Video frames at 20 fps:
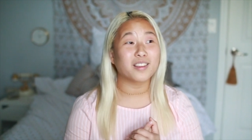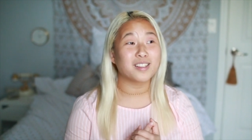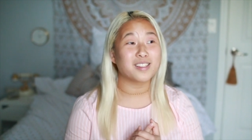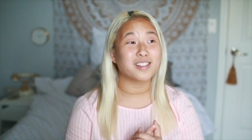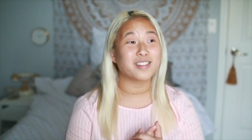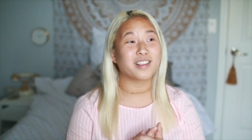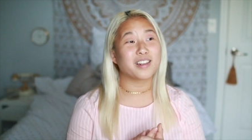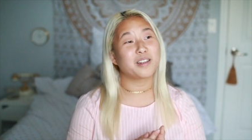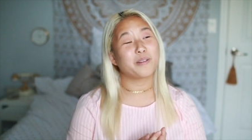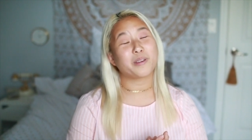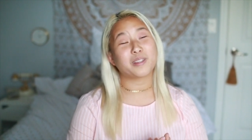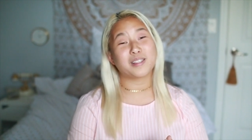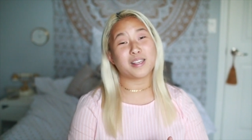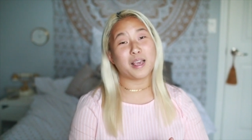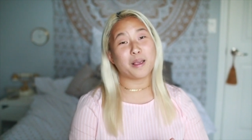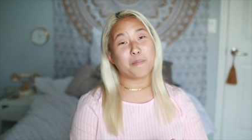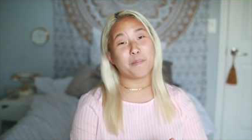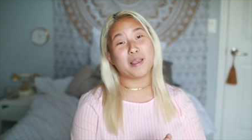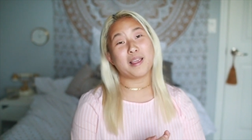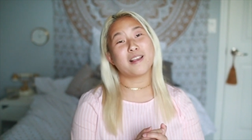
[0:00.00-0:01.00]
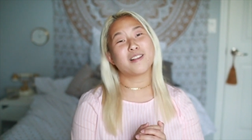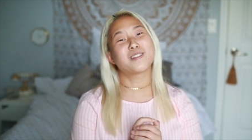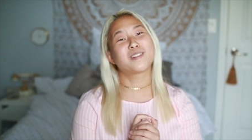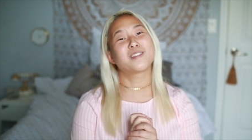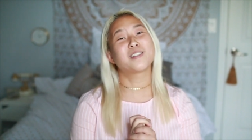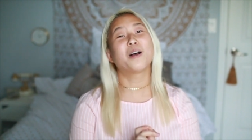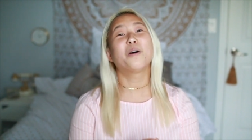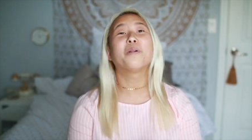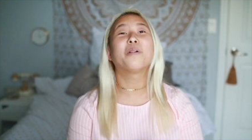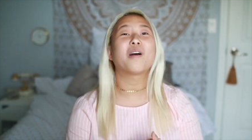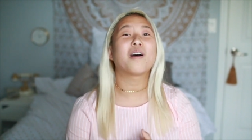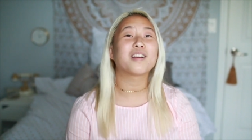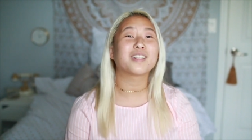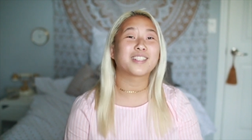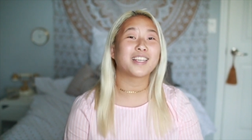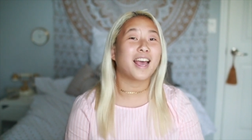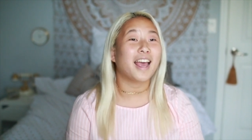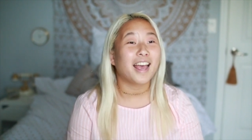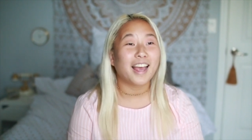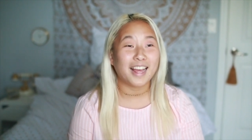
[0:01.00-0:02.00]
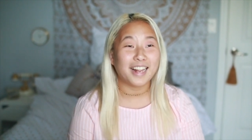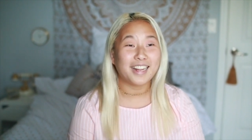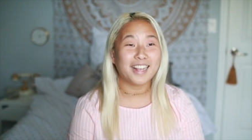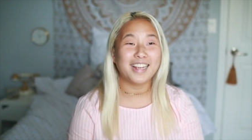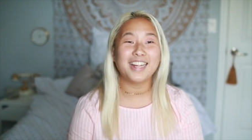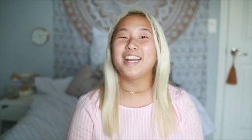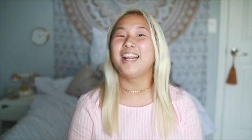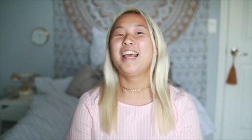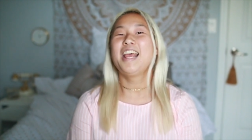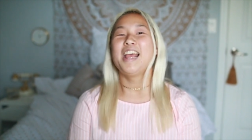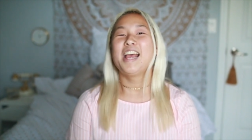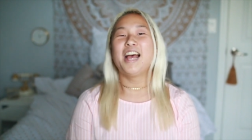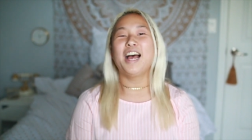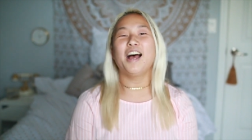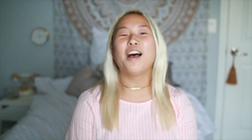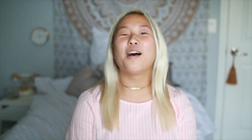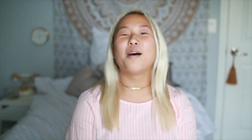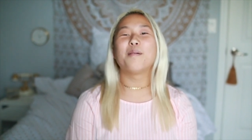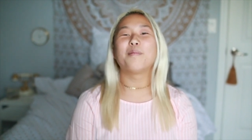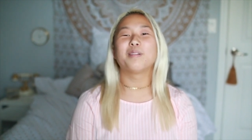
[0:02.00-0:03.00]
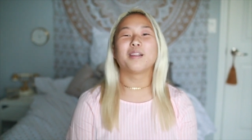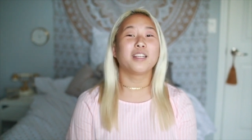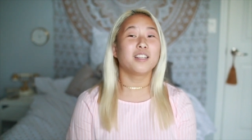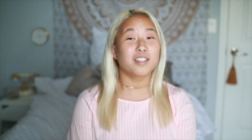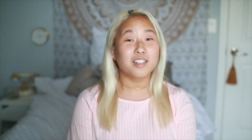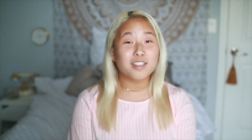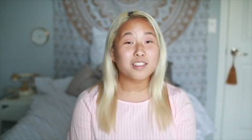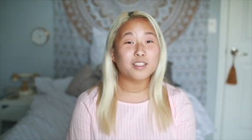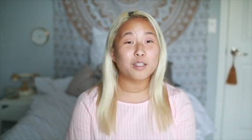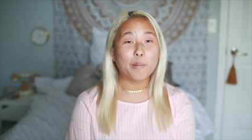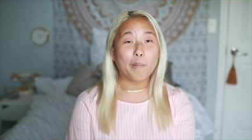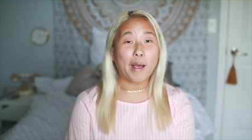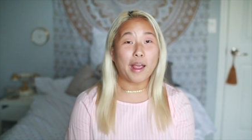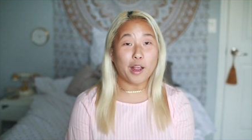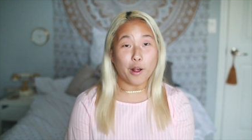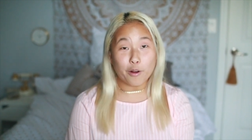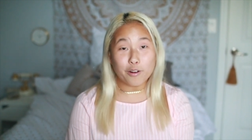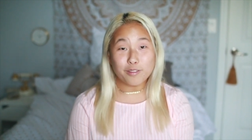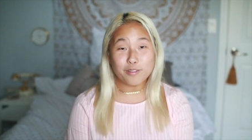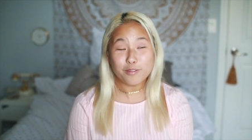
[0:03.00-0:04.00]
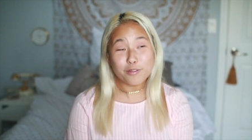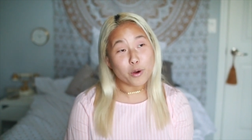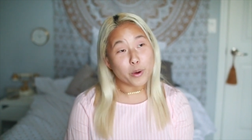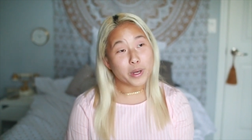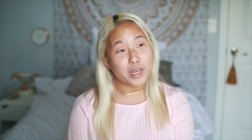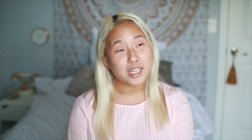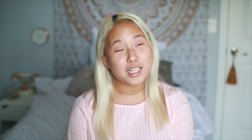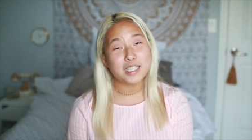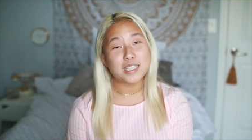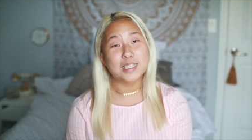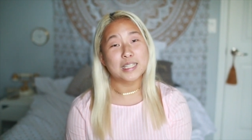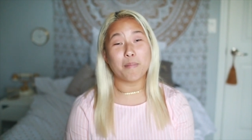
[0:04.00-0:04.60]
This is gonna take me so long to edit um, listening to my own voice.